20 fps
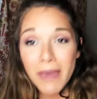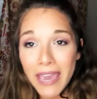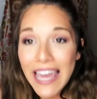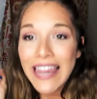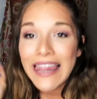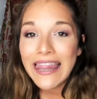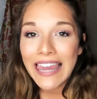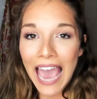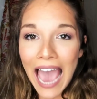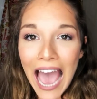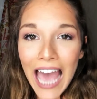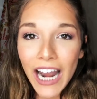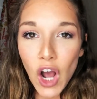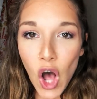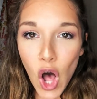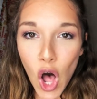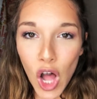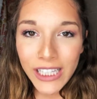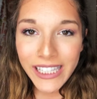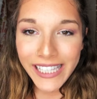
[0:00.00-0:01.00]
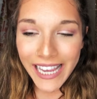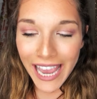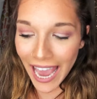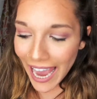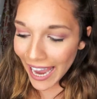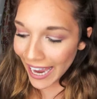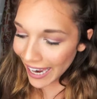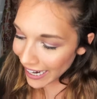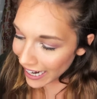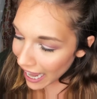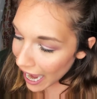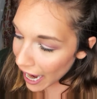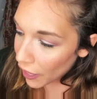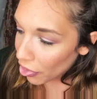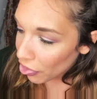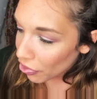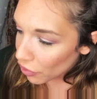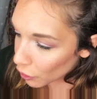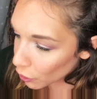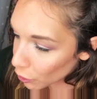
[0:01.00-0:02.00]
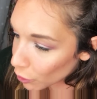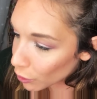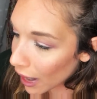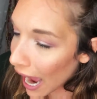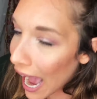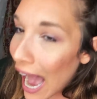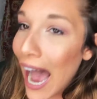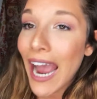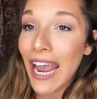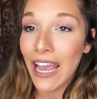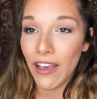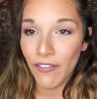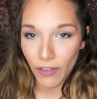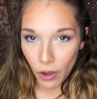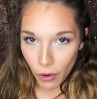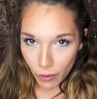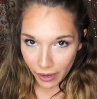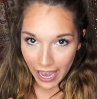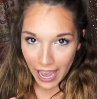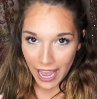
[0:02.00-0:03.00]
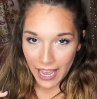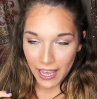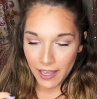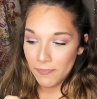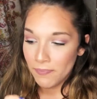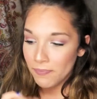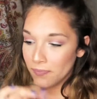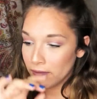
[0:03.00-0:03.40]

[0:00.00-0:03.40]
me that all day and I thrive, okay?